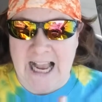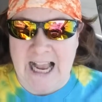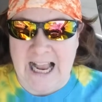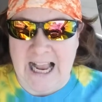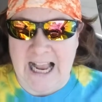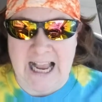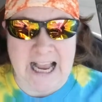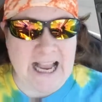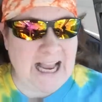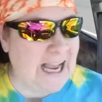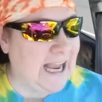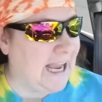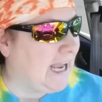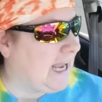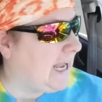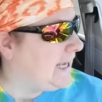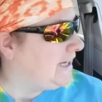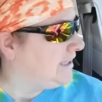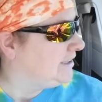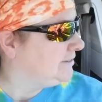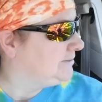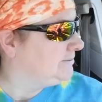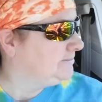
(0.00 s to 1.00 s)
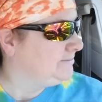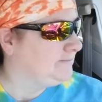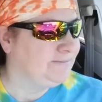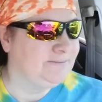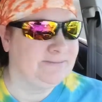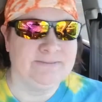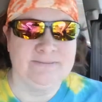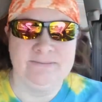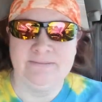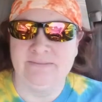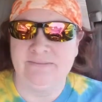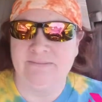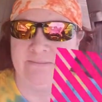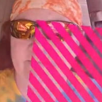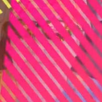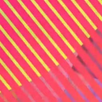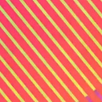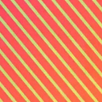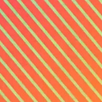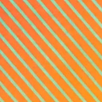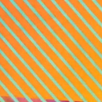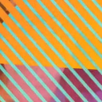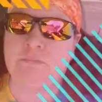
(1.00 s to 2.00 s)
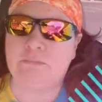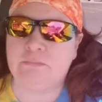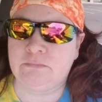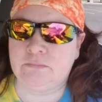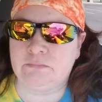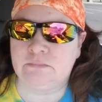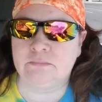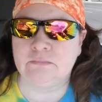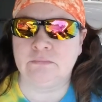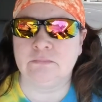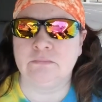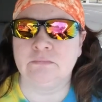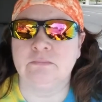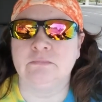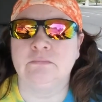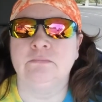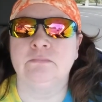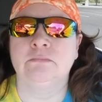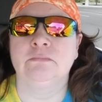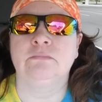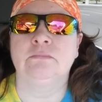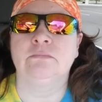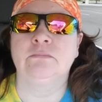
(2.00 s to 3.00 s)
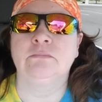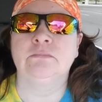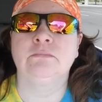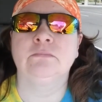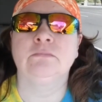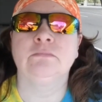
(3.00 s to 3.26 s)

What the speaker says: [no speech]